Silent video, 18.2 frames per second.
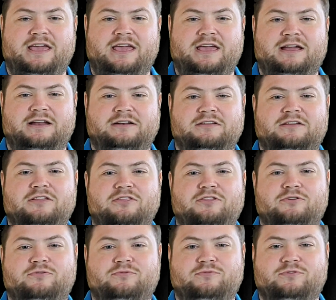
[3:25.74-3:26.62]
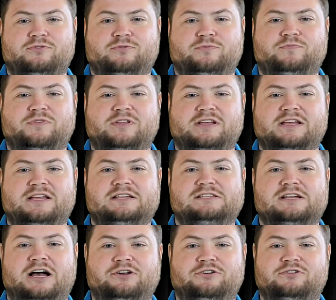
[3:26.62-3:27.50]
and the crew
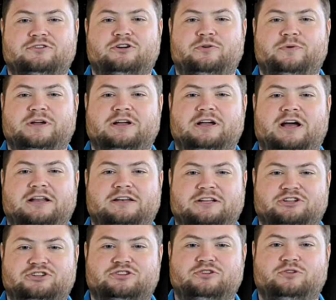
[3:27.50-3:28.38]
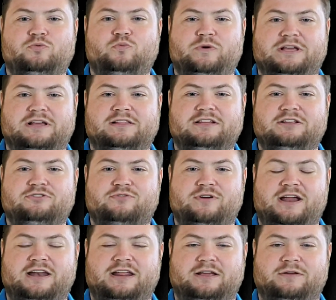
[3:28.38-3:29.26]
is undergoing additional weekly
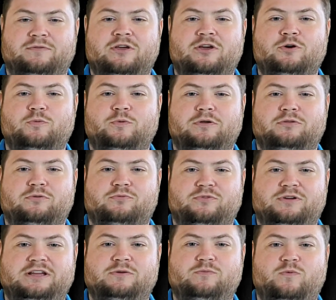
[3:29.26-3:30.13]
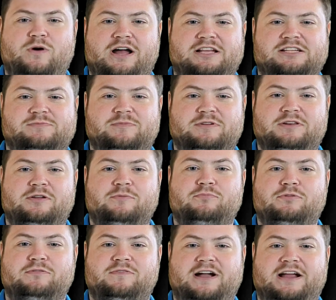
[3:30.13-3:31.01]
training, with Reid Wiseman
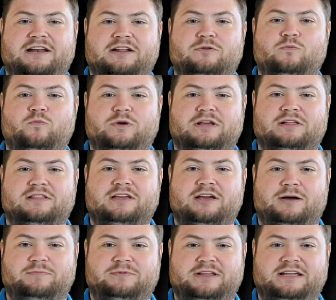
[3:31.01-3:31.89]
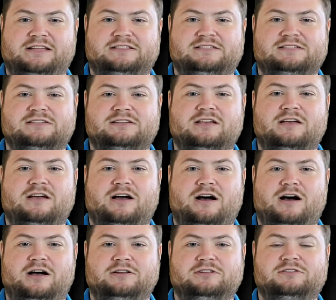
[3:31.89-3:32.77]
providing weekly updates
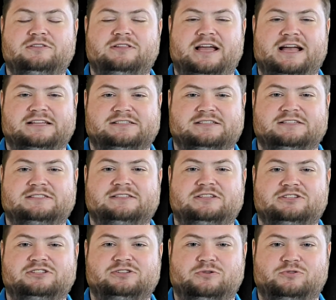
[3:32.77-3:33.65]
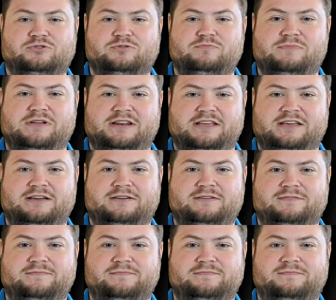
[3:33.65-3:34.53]
on NASA's social
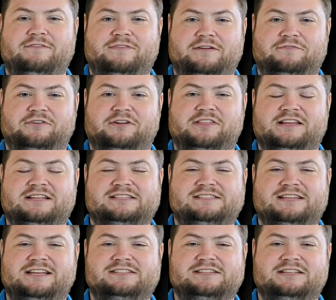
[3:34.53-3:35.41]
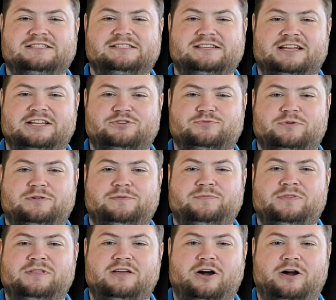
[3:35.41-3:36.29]
media. If everything stays on
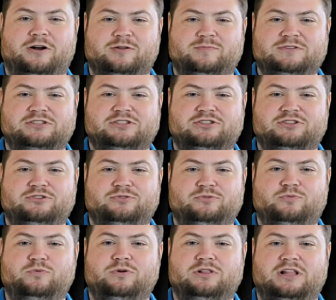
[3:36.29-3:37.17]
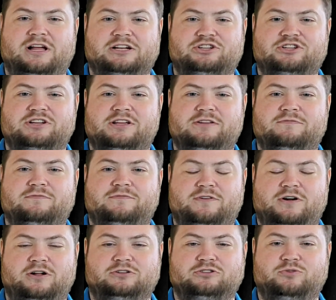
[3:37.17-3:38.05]
schedule, Artemis II will launch in
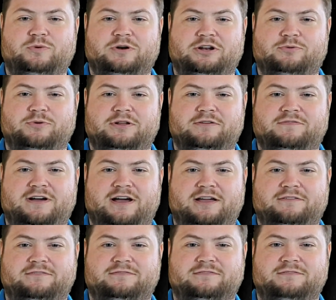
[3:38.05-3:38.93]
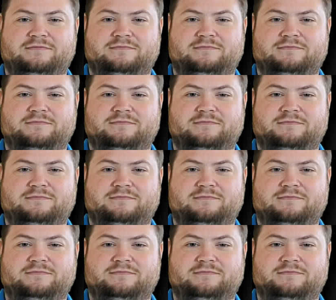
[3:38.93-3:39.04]
fall 2025.